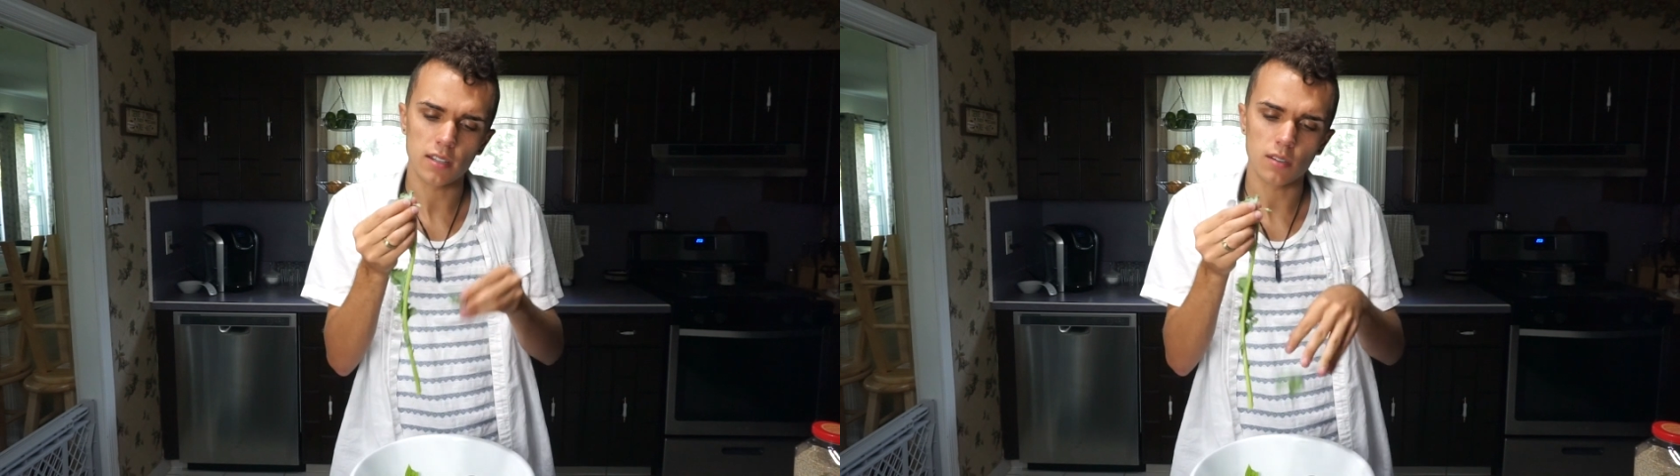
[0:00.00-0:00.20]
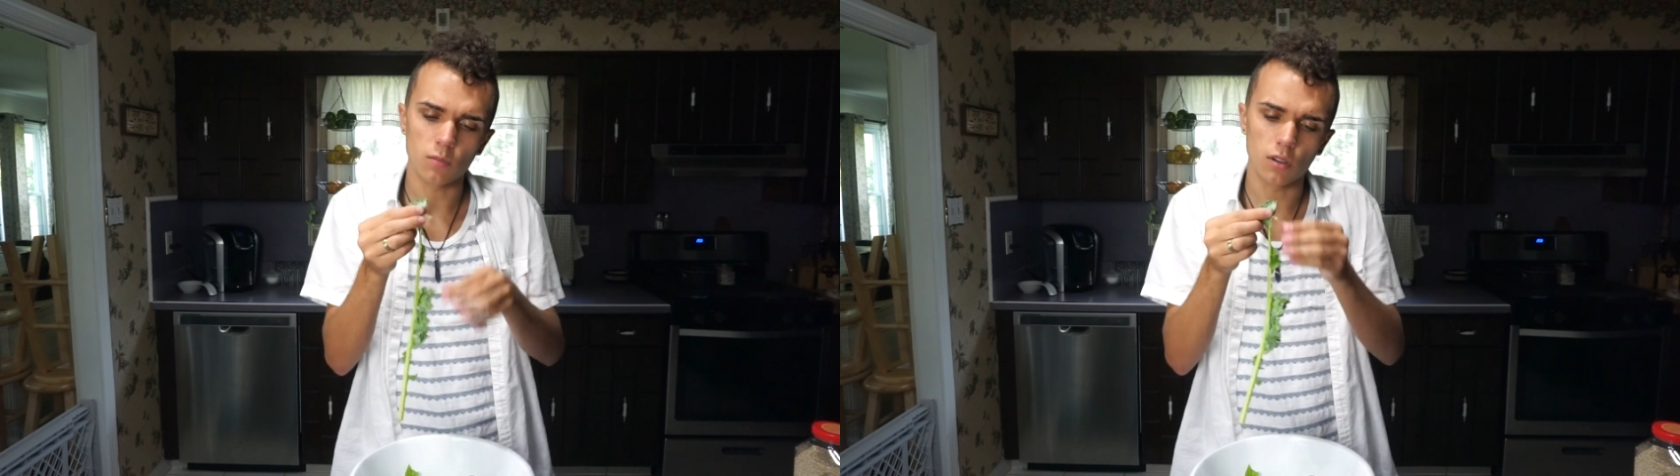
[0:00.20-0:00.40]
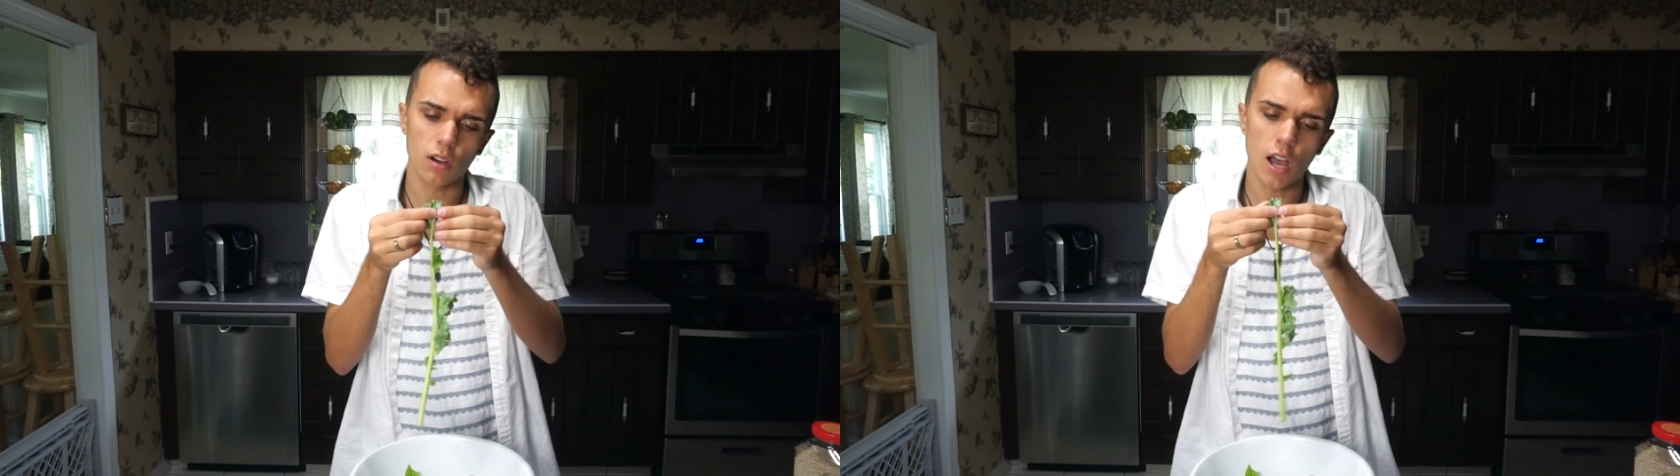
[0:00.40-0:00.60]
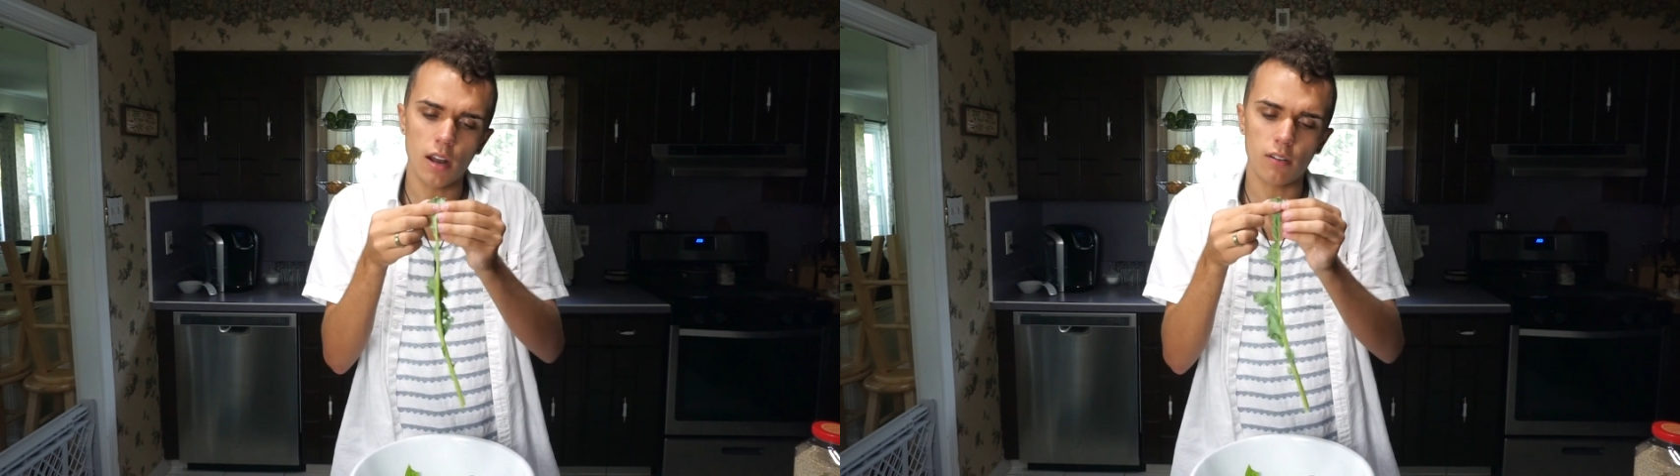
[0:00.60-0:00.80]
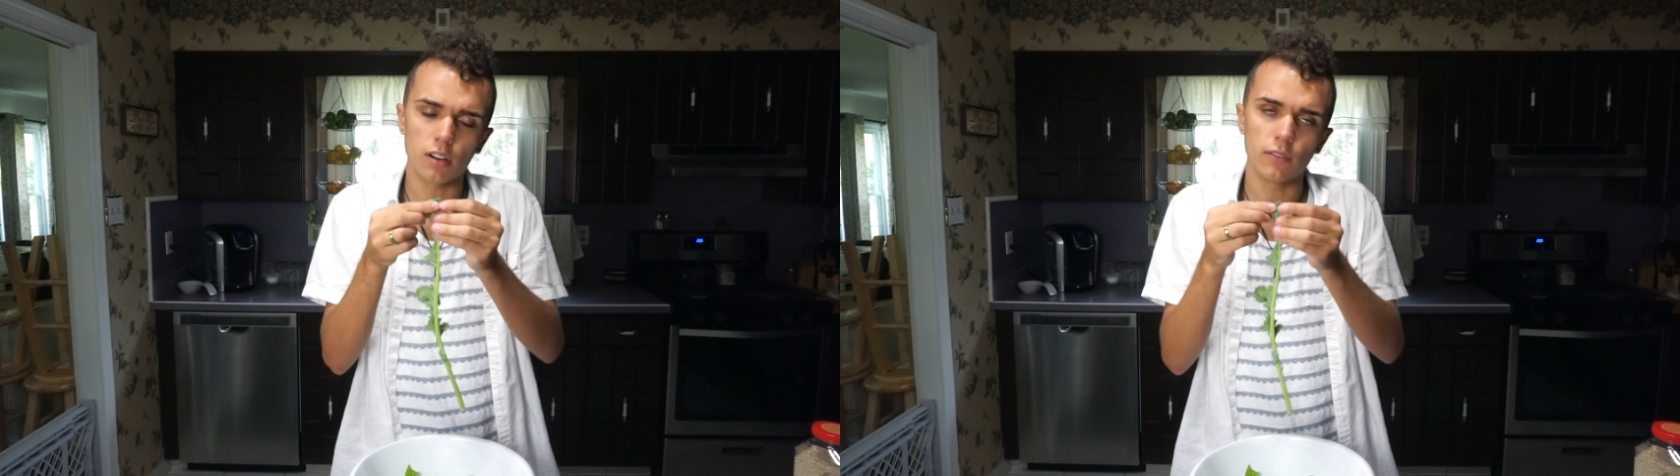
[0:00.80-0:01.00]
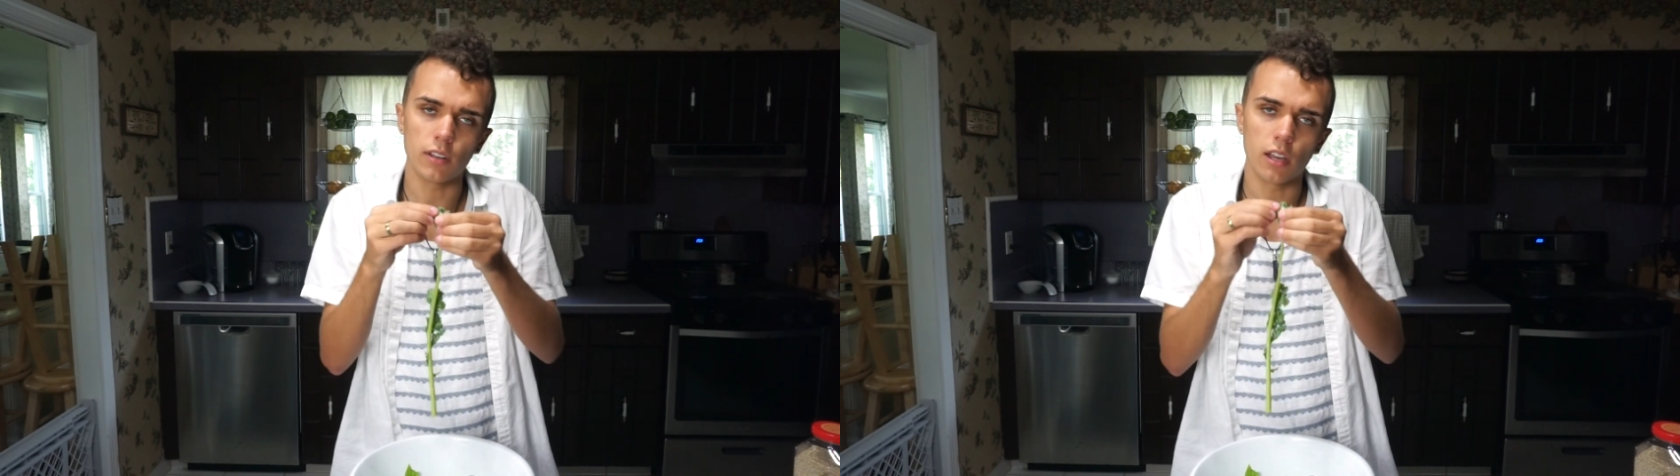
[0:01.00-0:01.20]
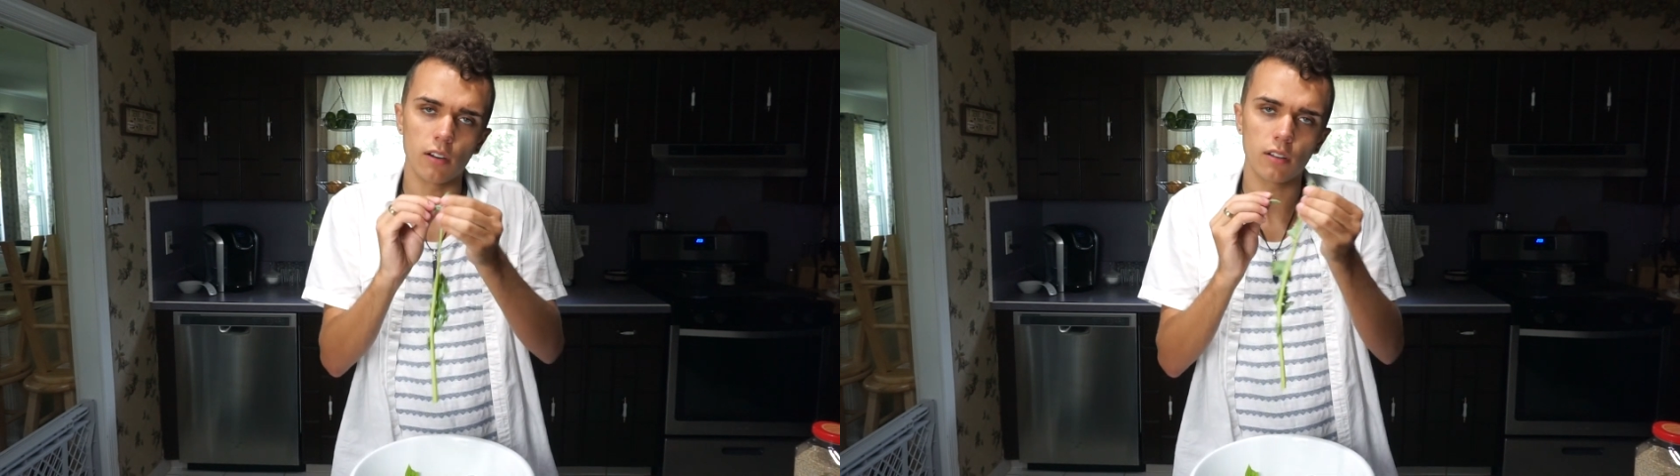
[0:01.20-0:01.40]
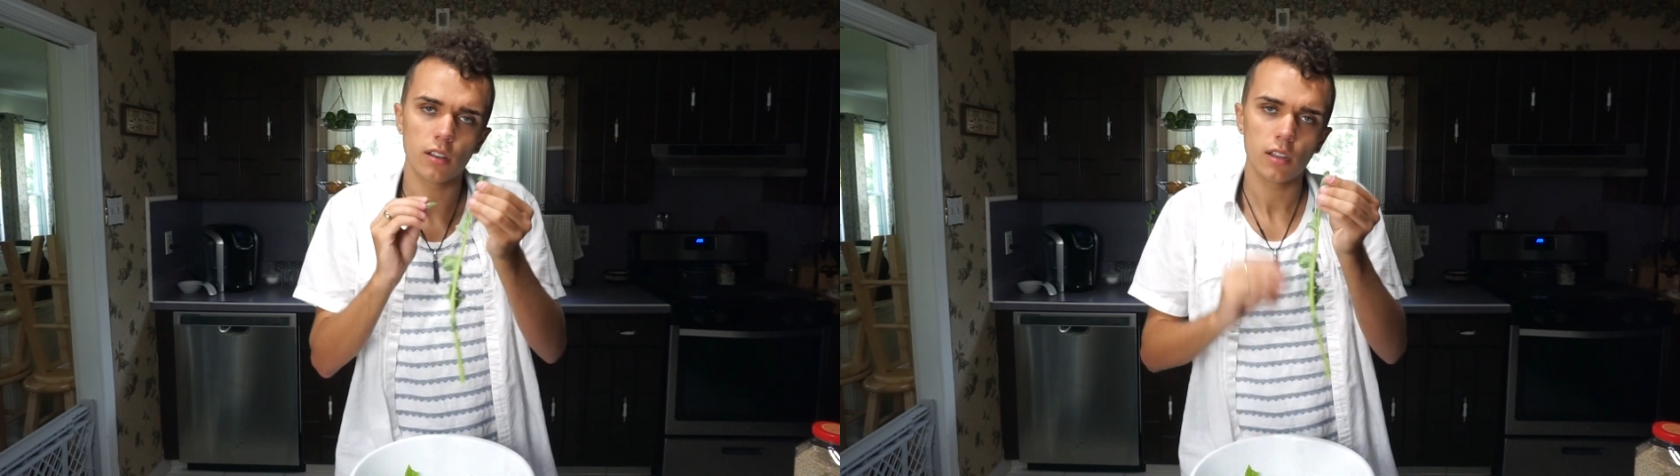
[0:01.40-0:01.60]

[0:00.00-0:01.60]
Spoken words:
somewhere. I don't even know.